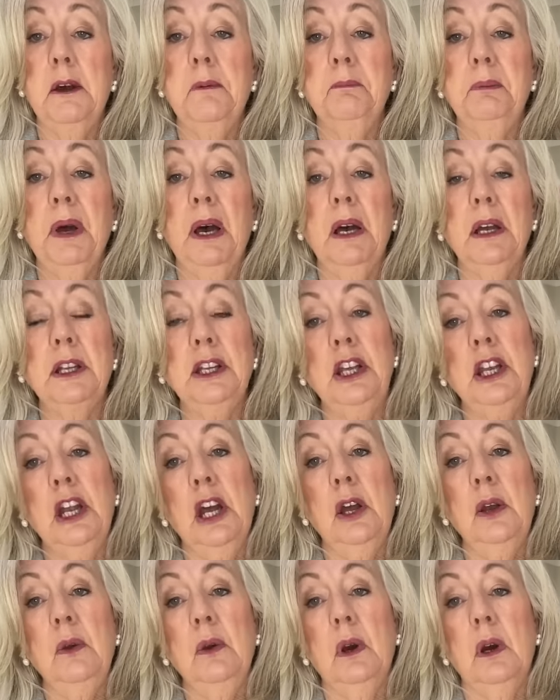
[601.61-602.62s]
But, you
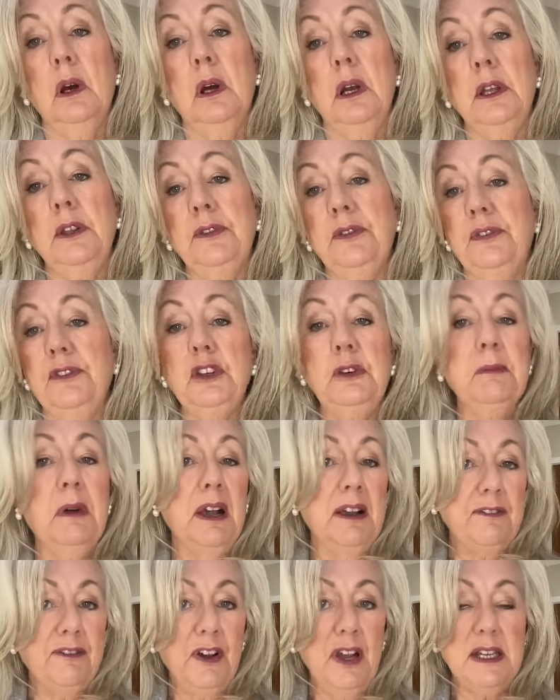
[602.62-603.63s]
know, you
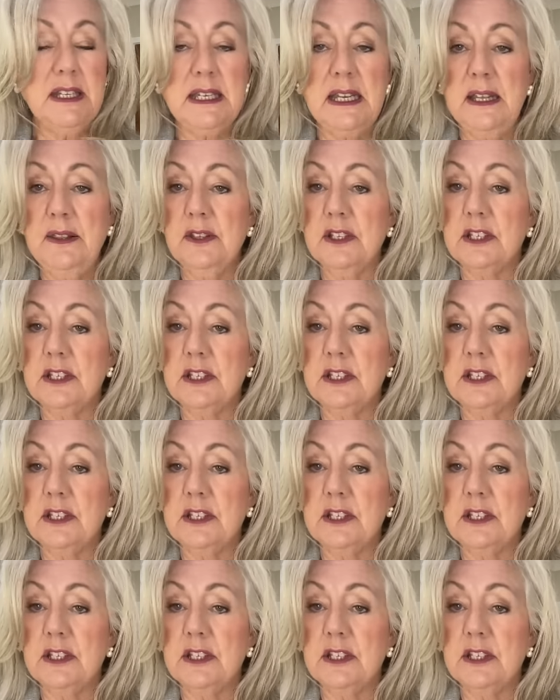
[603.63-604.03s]
might find it in the